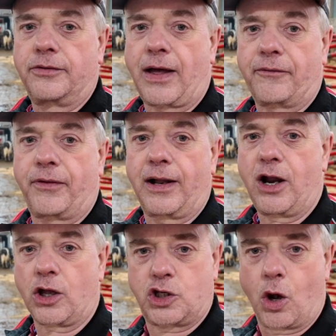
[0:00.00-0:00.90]
Thankfully
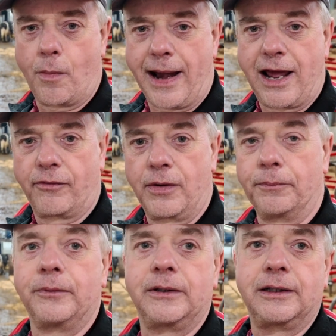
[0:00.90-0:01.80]
not too many of them,
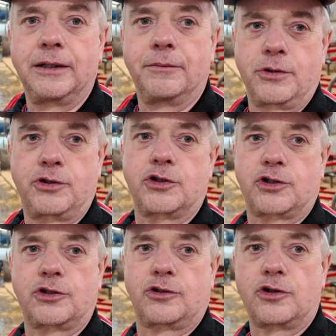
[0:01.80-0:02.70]
but
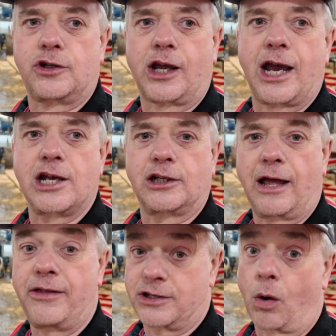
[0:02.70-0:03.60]
just
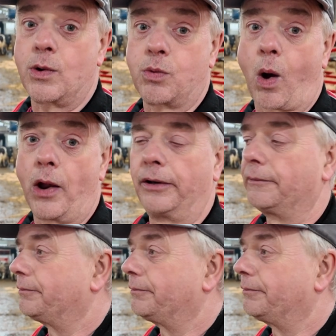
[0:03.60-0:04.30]
occasionally. There's always one.